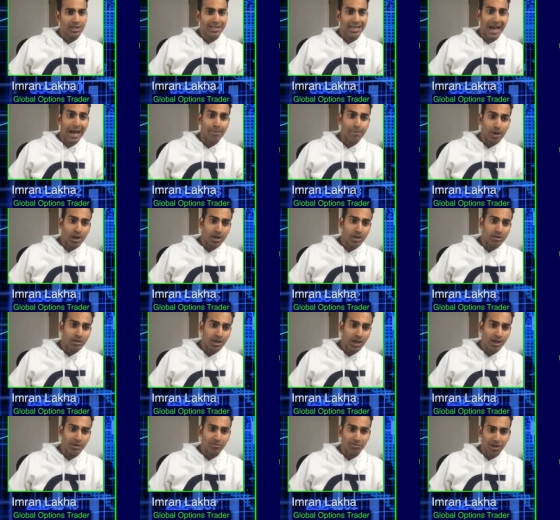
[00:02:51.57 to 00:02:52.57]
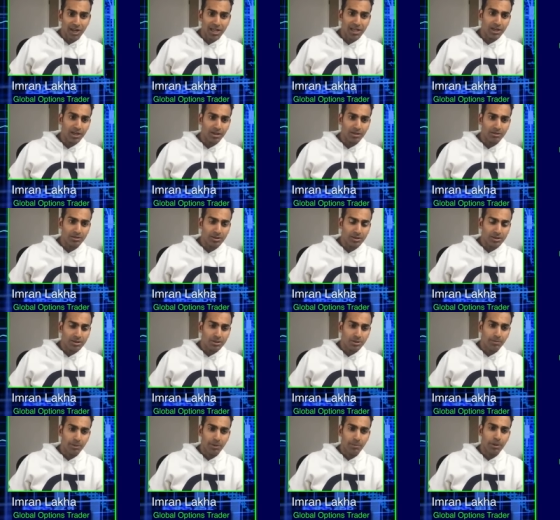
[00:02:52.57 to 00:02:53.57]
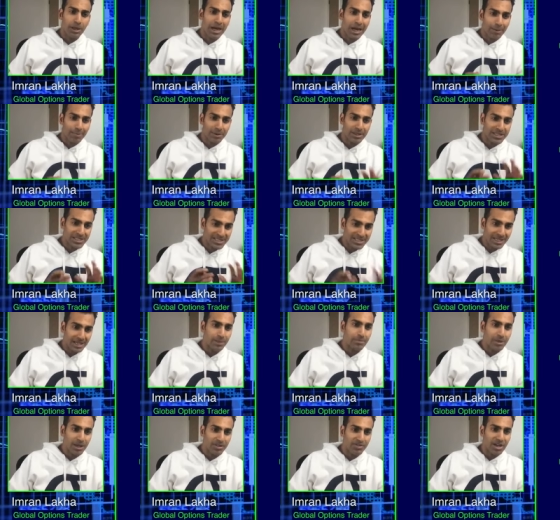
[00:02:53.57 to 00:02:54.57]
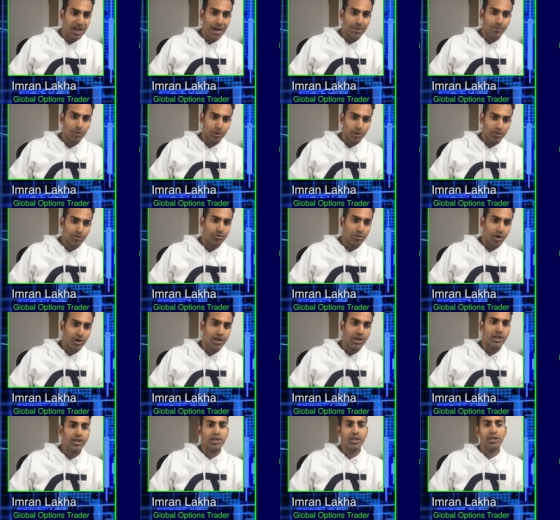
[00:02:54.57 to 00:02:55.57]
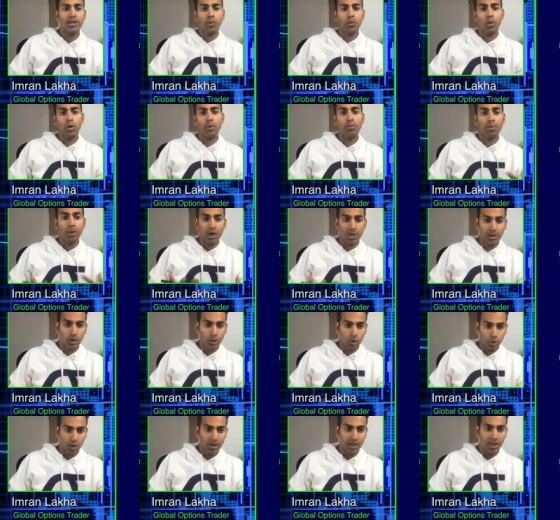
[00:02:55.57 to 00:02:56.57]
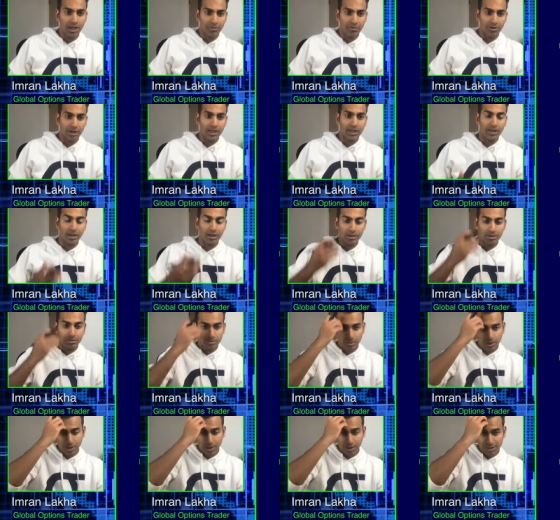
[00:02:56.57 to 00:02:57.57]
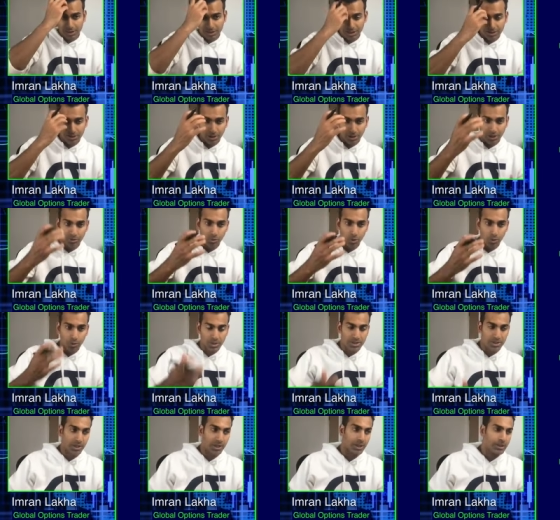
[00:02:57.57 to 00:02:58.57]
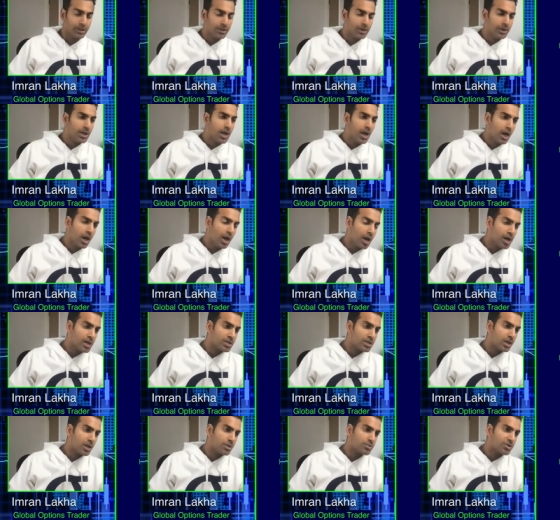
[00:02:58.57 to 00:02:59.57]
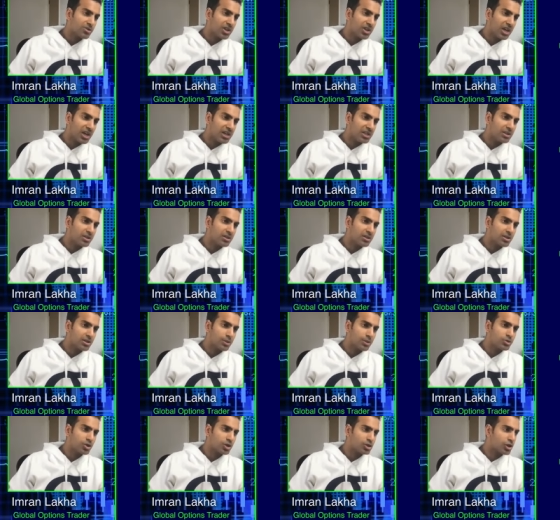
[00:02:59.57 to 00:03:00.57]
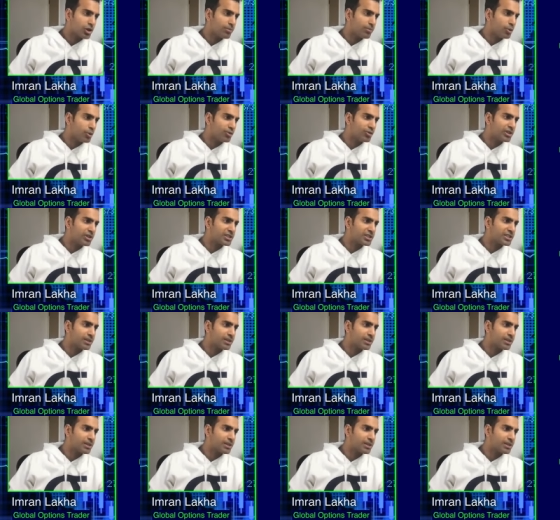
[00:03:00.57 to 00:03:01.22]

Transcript: Gamma and Vega. So people are happy to sell a bit of Gamma in the front end and they want to buy the longer dated Vega, right? That's that's kind of what we're seeing. Uh, in terms of E T H term structure, it moved in a